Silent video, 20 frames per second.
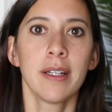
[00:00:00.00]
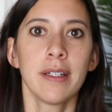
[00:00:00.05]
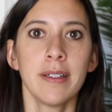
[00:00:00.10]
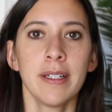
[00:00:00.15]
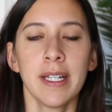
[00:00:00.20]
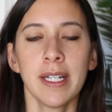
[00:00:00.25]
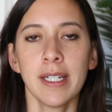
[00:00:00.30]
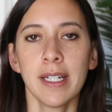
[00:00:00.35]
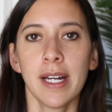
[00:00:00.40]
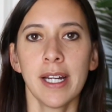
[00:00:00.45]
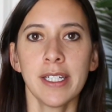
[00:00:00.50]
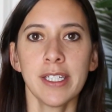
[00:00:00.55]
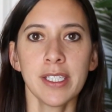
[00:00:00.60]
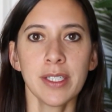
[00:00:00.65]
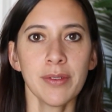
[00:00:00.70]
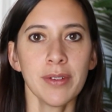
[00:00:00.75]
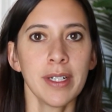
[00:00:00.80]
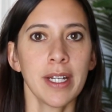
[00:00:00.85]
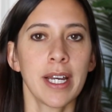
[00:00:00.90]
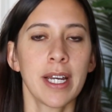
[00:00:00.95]
And I
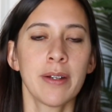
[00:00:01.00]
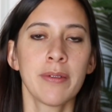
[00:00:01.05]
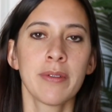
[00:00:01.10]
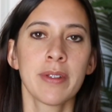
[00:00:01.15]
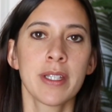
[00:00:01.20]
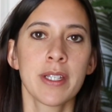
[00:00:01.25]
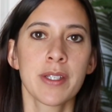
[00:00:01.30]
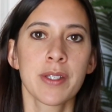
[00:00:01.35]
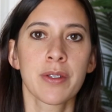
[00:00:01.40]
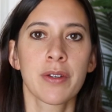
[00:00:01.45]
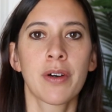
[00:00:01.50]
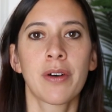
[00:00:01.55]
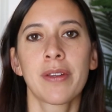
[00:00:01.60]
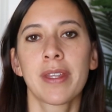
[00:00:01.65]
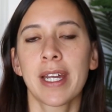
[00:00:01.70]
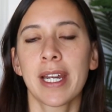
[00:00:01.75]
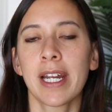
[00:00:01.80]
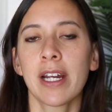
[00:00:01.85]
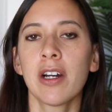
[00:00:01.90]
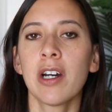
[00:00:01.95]
just want to end with this quote
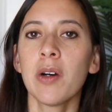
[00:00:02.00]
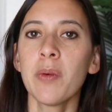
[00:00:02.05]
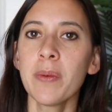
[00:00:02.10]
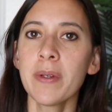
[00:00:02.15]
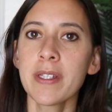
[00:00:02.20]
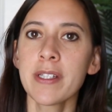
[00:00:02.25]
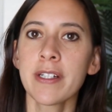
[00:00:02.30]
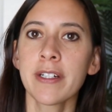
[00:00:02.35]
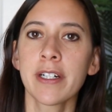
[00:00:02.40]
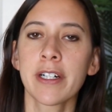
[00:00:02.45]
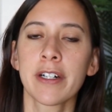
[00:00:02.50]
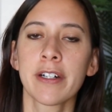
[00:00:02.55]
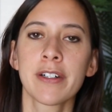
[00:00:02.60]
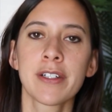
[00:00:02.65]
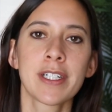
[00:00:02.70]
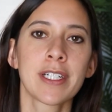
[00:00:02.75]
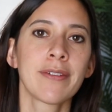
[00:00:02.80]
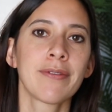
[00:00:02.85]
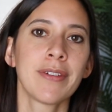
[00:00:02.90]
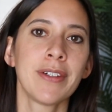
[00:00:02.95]
that I hope is
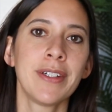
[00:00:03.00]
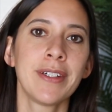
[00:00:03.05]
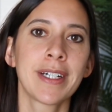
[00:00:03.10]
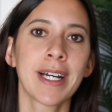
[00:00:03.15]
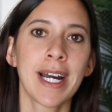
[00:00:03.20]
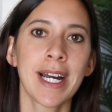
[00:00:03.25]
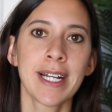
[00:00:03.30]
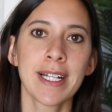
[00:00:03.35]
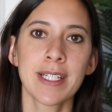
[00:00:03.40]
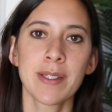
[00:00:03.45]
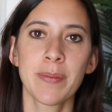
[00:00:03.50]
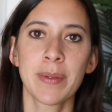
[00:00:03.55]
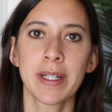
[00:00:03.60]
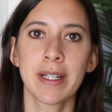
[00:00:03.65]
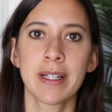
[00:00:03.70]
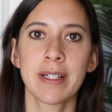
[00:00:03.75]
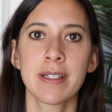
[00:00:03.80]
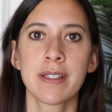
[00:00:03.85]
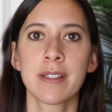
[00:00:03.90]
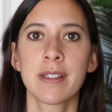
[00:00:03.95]
encouraging for you guys
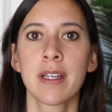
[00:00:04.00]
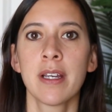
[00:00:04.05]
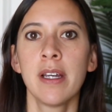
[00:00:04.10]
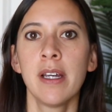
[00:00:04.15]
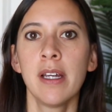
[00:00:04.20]
because